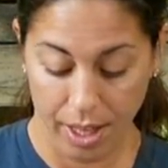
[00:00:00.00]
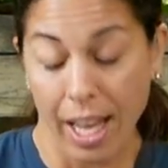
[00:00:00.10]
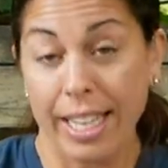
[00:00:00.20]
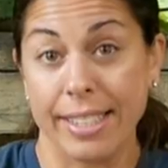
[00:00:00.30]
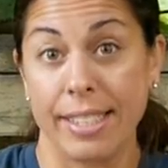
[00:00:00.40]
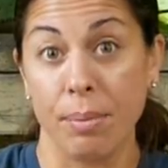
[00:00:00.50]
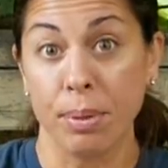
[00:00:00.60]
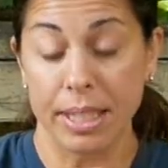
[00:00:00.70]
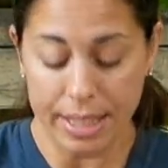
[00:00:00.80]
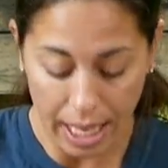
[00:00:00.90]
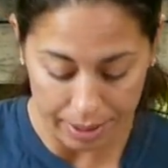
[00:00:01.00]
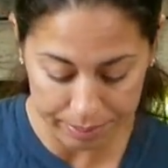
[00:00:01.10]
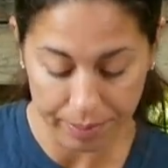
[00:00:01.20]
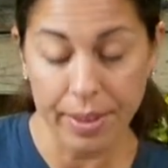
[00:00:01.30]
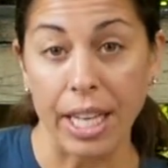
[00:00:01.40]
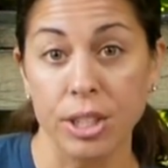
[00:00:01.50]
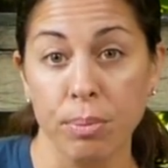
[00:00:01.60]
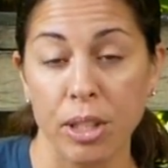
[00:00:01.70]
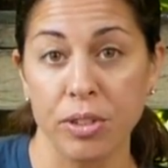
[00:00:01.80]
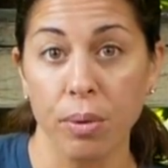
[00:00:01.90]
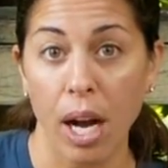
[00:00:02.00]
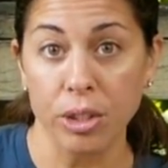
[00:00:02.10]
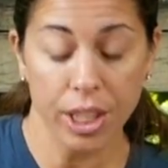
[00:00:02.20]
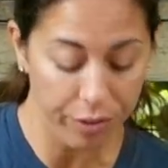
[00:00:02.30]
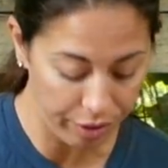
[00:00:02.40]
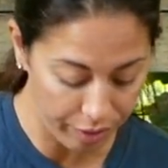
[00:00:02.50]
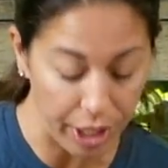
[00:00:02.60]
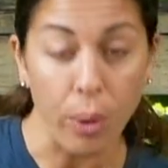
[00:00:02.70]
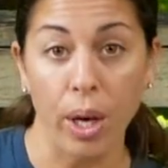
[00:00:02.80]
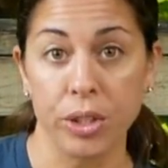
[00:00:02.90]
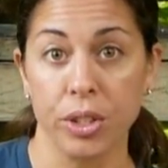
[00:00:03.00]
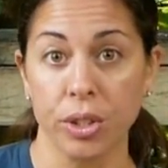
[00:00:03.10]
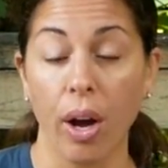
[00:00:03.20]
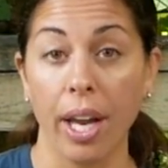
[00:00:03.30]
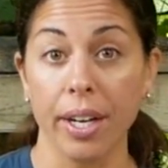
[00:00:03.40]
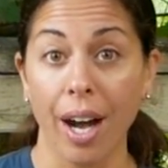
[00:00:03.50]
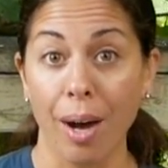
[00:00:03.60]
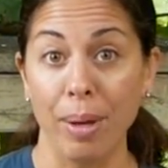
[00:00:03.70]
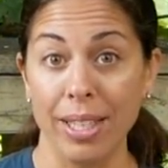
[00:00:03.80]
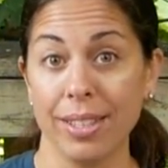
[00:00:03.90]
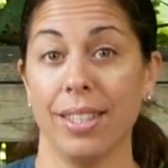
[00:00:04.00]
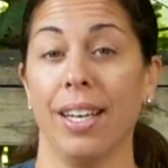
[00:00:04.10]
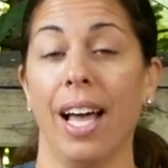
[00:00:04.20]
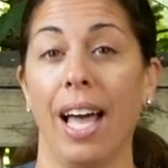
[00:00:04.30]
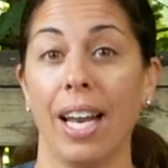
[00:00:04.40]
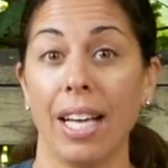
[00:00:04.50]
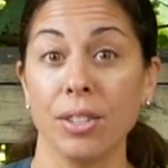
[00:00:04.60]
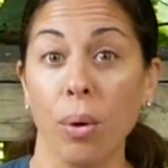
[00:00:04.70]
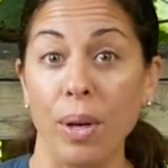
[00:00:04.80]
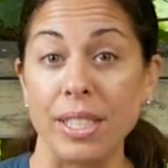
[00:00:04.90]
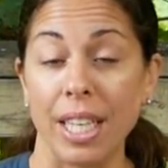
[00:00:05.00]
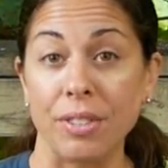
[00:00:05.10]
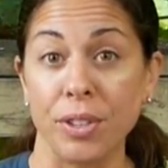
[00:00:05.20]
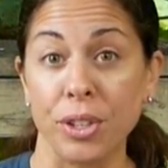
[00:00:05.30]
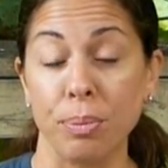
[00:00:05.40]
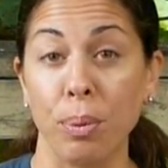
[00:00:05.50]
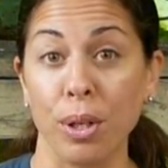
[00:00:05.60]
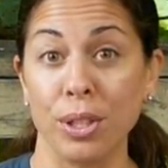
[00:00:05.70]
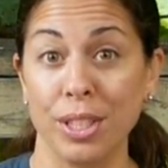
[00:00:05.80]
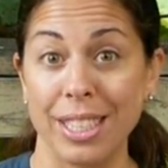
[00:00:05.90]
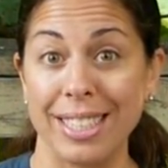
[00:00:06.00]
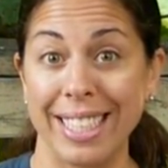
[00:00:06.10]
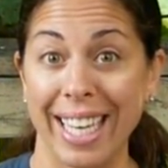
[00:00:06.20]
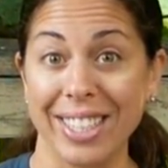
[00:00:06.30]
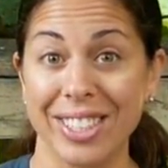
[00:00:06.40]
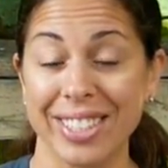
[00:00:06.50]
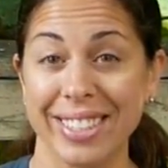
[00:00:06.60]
It's as simple as that. Thanks so much for watching. If you have any questions, go ahead and comment. And as always, thanks for your support to the DCH.